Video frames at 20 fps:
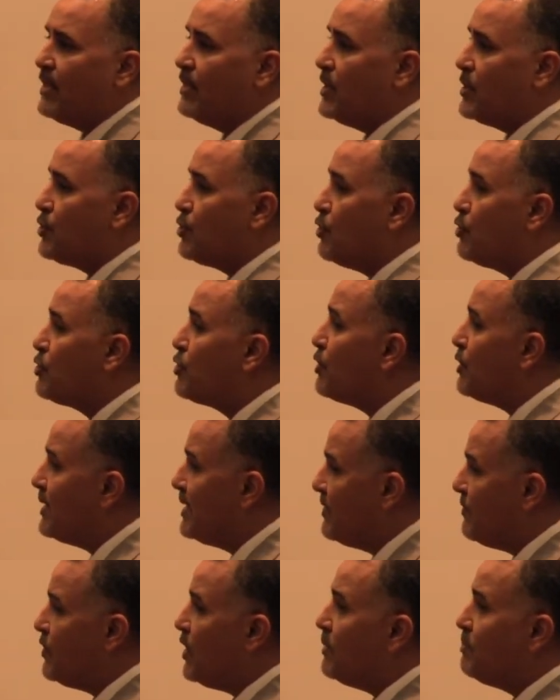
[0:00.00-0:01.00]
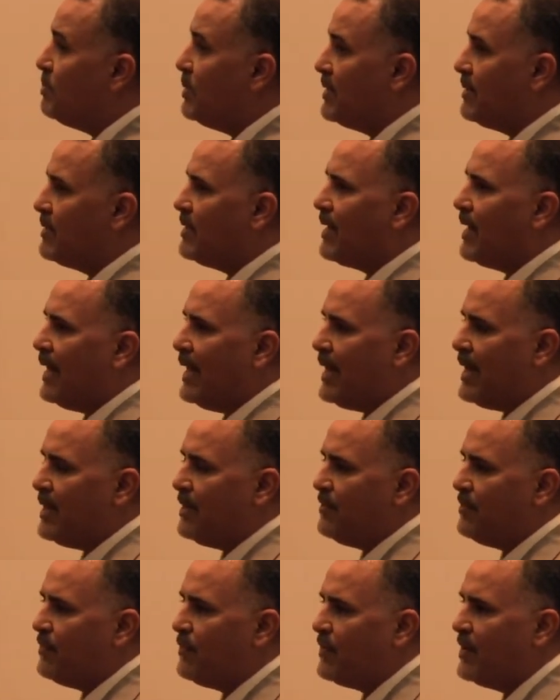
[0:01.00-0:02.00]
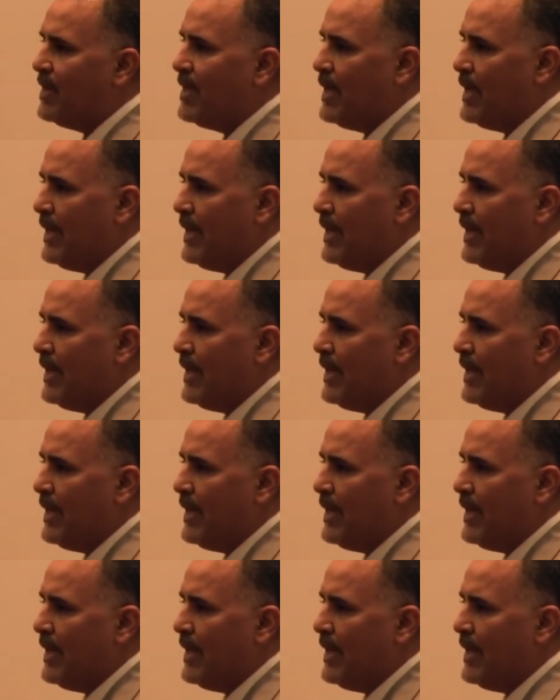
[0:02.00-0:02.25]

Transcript: the social development life